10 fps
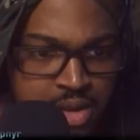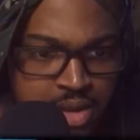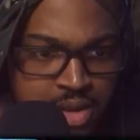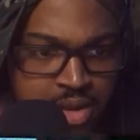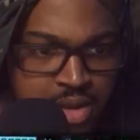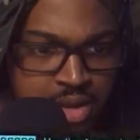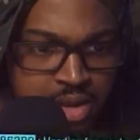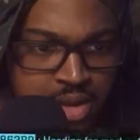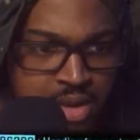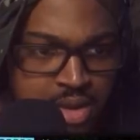
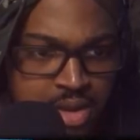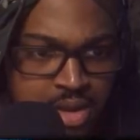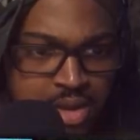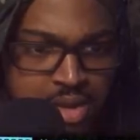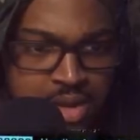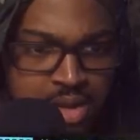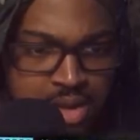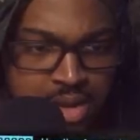(silence)